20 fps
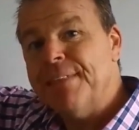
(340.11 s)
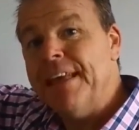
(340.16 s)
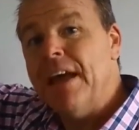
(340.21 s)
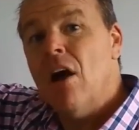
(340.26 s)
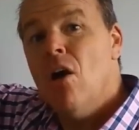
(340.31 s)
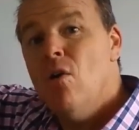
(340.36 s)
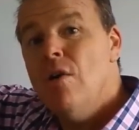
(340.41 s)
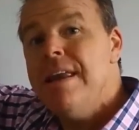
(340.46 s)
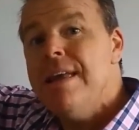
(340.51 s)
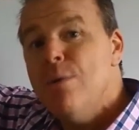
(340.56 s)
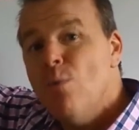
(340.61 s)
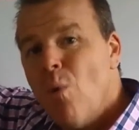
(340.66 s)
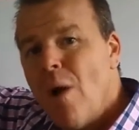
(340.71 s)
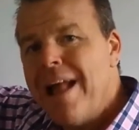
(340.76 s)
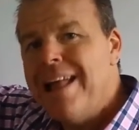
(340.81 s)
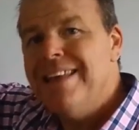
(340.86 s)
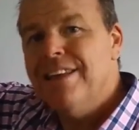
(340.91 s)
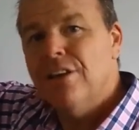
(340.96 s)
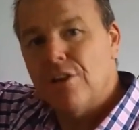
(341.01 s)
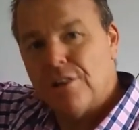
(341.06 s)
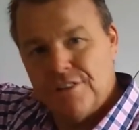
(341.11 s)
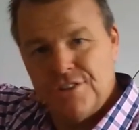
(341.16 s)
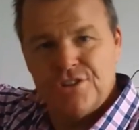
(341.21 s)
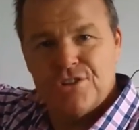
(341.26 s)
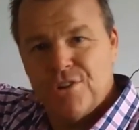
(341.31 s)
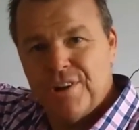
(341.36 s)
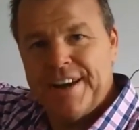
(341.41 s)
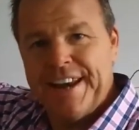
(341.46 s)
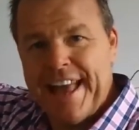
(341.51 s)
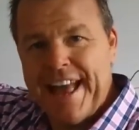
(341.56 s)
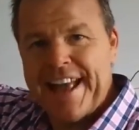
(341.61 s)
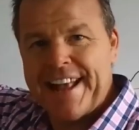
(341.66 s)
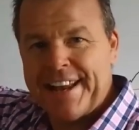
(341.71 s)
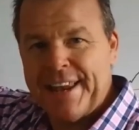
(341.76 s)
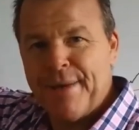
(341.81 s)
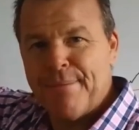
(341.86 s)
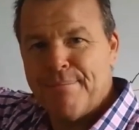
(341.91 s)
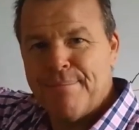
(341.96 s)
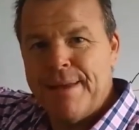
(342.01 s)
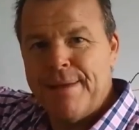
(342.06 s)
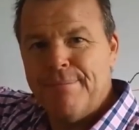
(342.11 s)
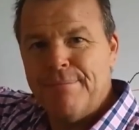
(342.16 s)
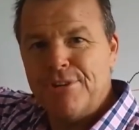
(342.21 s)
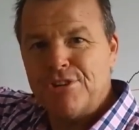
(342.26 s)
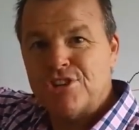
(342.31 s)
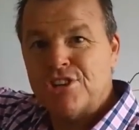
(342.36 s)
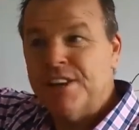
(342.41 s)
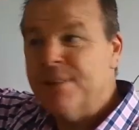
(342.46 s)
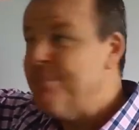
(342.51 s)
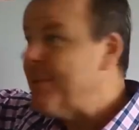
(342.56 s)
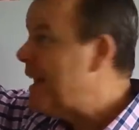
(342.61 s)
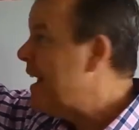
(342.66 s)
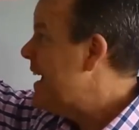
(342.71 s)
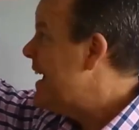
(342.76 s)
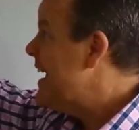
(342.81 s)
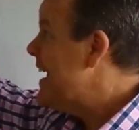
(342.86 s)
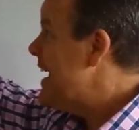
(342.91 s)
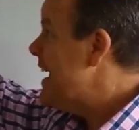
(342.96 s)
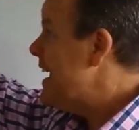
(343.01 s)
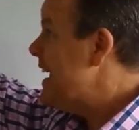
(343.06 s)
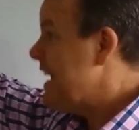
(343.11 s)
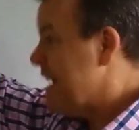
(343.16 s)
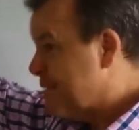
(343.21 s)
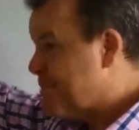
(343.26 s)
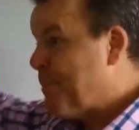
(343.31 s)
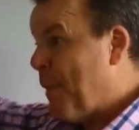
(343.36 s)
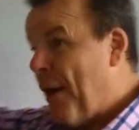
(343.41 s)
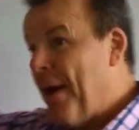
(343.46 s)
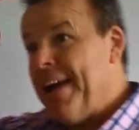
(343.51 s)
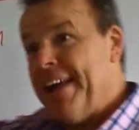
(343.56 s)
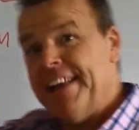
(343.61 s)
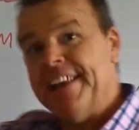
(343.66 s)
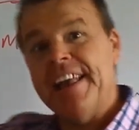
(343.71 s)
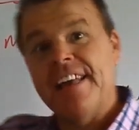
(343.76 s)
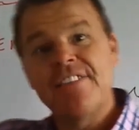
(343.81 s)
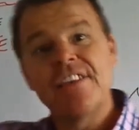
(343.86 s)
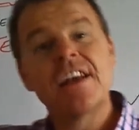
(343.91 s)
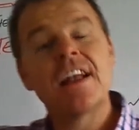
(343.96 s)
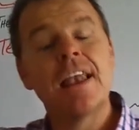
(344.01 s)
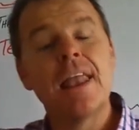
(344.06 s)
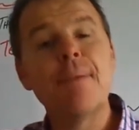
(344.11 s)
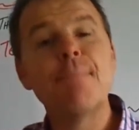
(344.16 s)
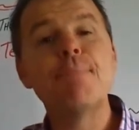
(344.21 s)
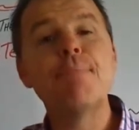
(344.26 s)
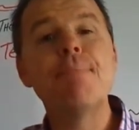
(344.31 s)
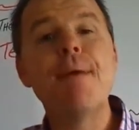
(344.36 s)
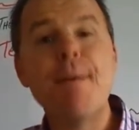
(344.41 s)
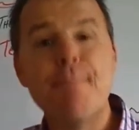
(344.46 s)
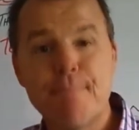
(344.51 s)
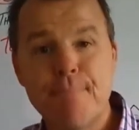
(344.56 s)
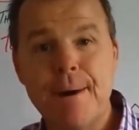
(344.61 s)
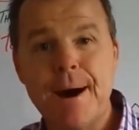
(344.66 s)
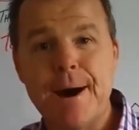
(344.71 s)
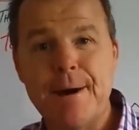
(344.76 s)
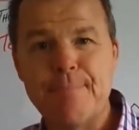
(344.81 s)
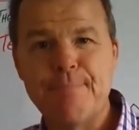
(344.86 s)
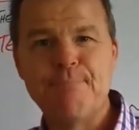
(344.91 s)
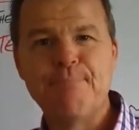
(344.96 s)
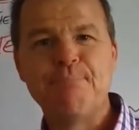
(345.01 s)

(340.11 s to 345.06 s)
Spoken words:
The only way you can join our club membership is by another club member.